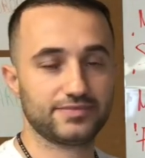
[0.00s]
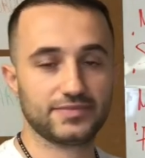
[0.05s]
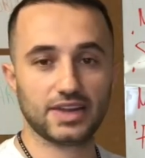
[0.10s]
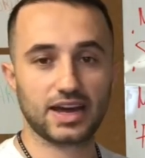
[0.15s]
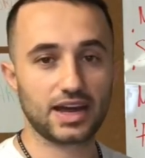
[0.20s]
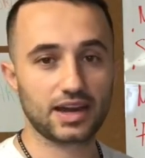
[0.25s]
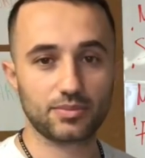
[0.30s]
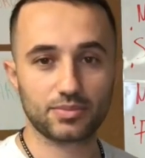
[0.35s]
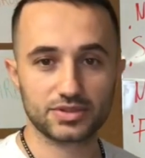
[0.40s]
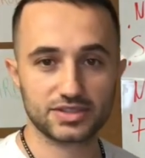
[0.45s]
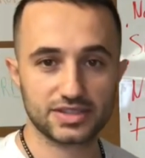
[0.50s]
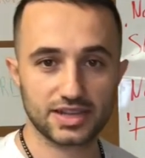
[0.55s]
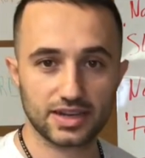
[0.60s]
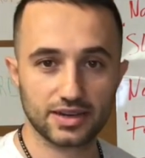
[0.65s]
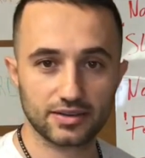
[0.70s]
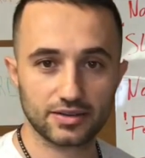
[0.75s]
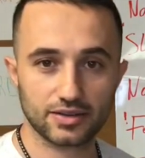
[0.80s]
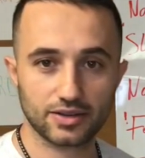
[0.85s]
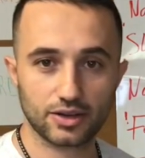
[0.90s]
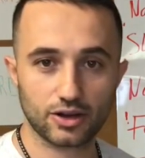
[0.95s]

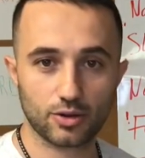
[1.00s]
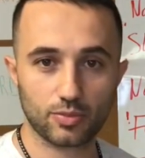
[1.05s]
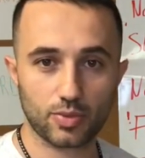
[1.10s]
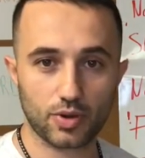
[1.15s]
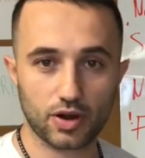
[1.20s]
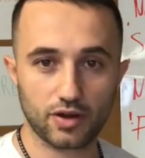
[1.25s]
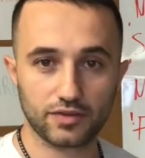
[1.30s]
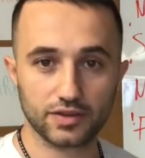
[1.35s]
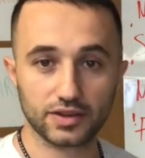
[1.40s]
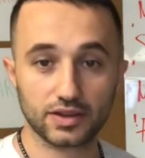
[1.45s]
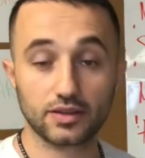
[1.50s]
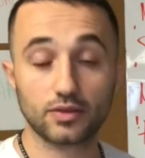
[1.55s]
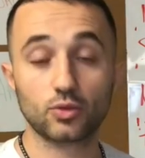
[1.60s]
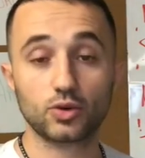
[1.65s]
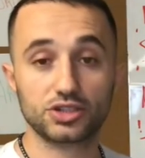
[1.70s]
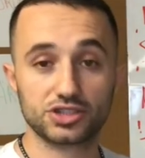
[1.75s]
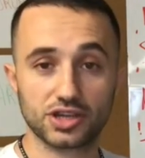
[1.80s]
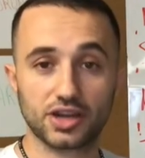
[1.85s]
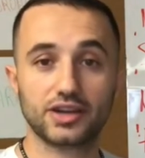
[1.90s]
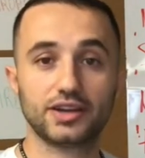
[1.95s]
90% profit,
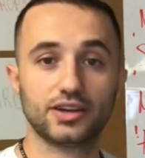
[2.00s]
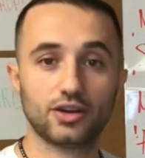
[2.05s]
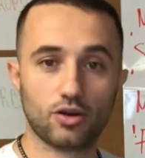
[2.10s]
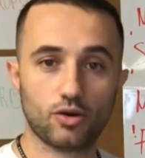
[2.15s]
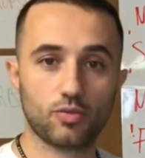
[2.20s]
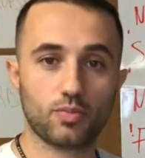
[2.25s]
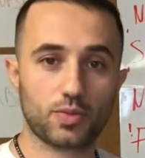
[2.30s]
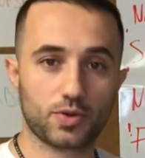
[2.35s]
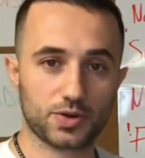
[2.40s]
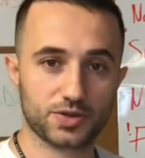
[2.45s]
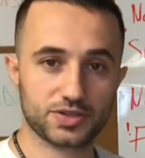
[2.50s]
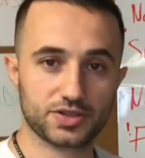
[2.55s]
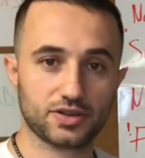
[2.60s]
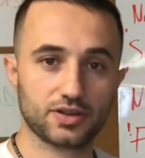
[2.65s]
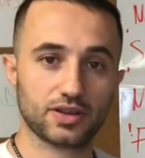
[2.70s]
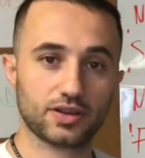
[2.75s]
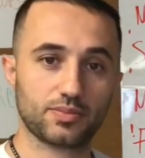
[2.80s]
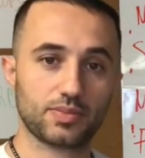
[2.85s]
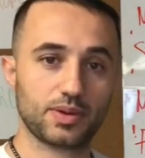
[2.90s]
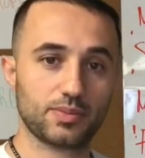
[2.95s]
which I know
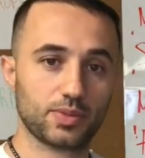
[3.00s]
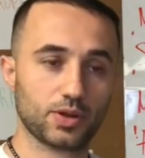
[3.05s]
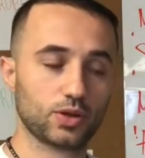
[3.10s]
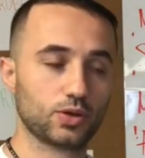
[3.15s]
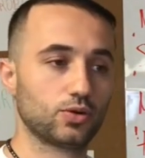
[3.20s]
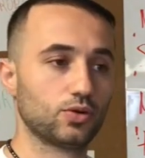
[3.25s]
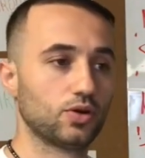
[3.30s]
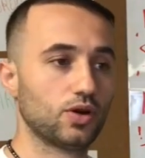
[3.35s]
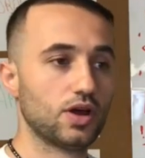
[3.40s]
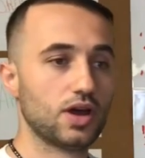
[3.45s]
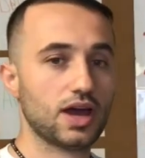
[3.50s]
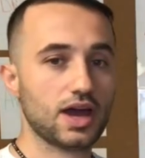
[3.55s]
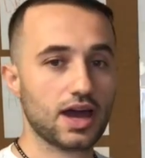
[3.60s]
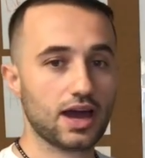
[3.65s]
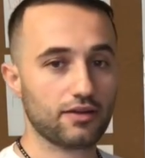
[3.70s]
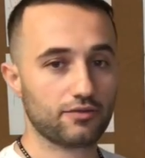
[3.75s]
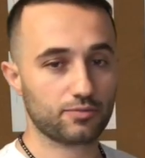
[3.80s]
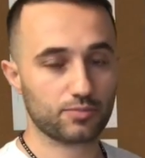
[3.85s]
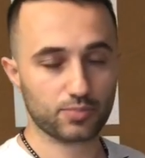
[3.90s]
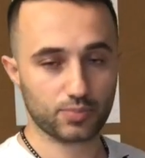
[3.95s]
personally people who
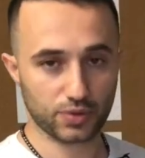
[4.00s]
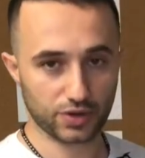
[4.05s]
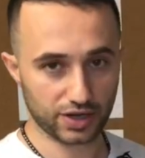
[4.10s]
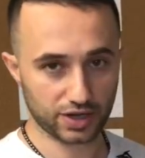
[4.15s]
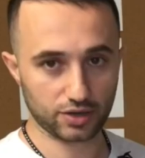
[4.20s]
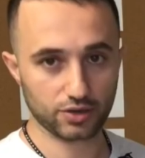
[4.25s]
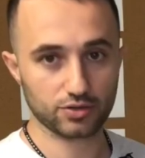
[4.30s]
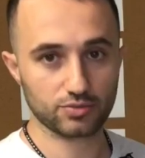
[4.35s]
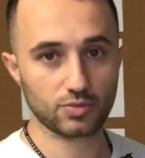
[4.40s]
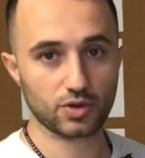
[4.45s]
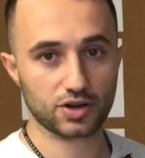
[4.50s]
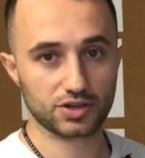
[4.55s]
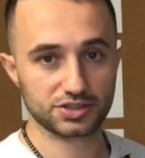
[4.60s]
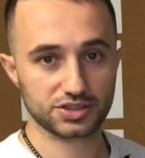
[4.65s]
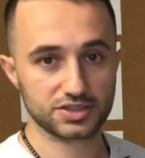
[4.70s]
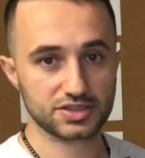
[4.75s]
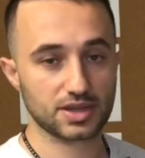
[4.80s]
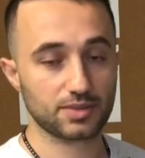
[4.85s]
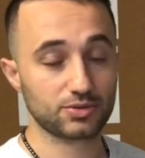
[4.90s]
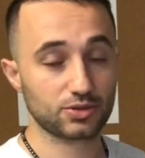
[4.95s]
have pretty good
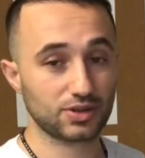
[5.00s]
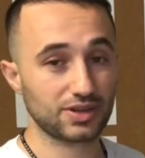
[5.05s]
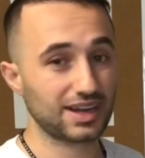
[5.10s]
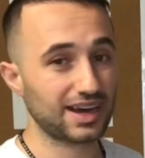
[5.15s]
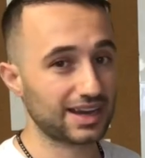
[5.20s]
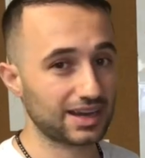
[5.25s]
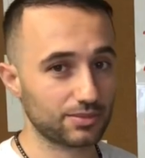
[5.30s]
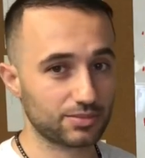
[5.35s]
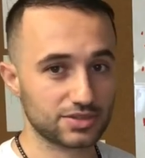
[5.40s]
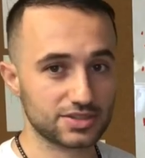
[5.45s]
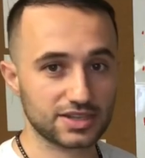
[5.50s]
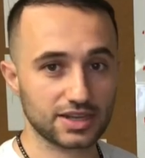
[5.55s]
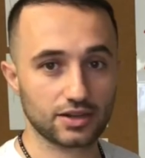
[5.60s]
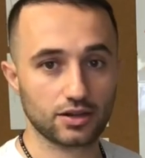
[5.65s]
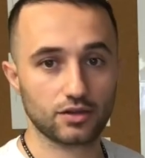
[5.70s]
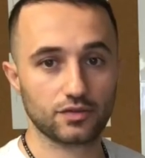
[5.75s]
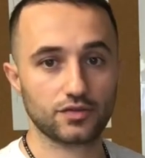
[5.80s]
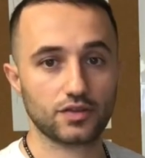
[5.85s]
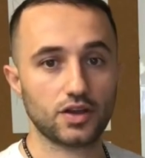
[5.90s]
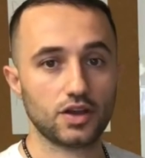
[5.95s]
margins, up to
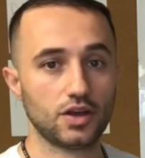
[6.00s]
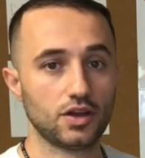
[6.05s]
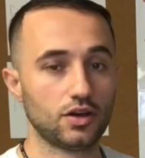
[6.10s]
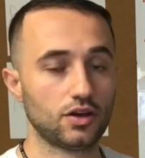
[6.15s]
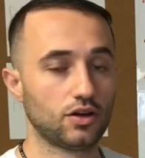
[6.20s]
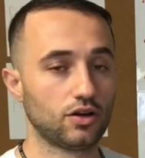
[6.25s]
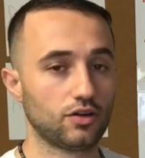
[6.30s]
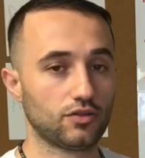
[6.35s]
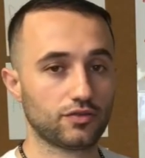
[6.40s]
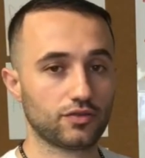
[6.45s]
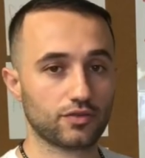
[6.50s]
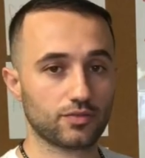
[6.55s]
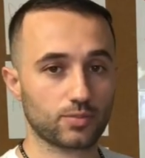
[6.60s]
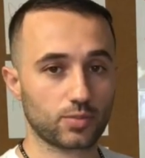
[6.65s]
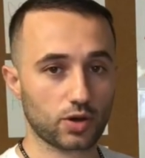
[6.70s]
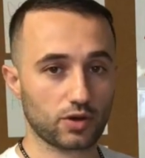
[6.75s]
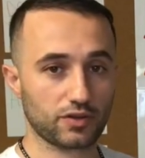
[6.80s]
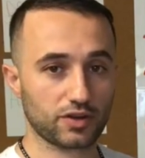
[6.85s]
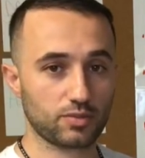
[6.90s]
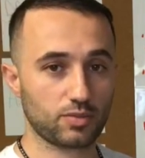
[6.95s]
90% of
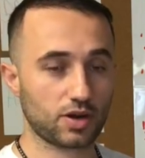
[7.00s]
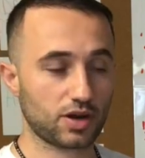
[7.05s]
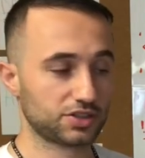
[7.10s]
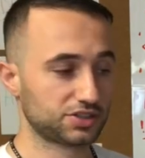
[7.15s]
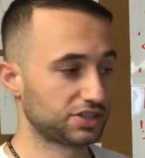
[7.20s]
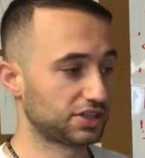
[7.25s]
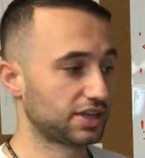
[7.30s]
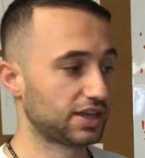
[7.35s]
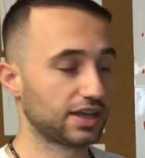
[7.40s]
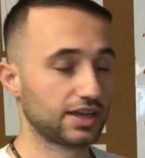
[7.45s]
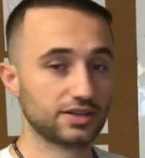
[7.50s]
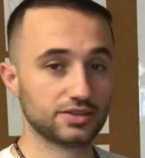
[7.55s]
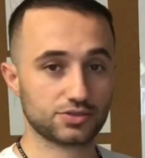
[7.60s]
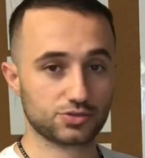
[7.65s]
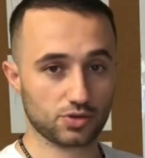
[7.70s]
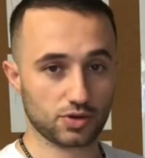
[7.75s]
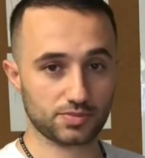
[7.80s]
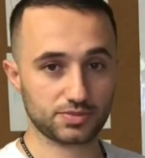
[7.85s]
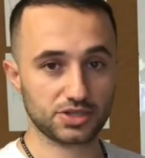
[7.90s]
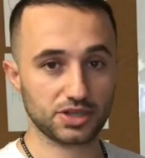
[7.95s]
profit margin in
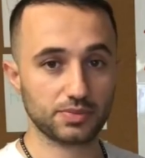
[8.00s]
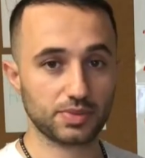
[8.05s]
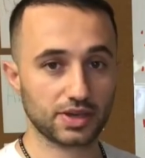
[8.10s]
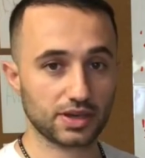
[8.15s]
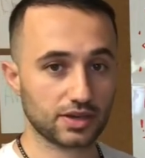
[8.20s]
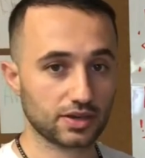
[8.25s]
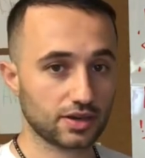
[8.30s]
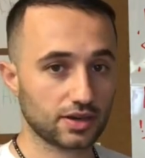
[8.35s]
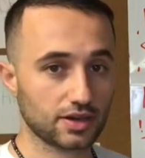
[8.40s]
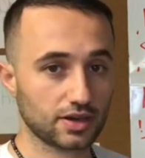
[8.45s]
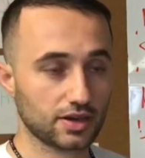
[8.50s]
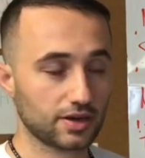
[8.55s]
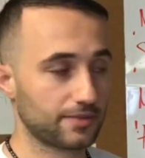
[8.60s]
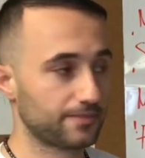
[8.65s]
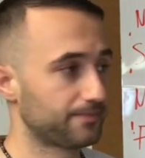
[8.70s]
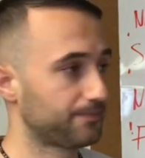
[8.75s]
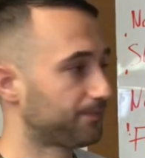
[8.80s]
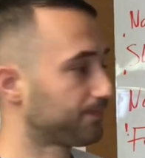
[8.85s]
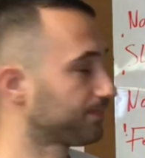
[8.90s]
dropshipping